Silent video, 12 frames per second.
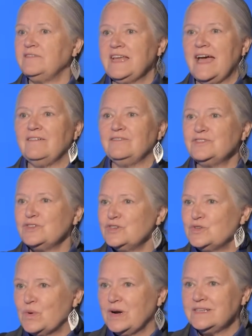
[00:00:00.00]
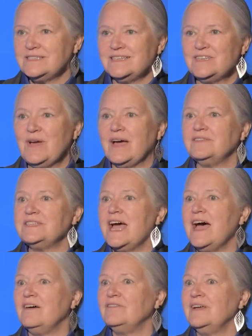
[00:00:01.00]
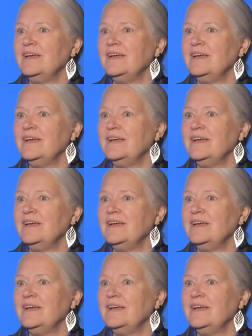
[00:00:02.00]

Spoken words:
to have search warrants, and you have to have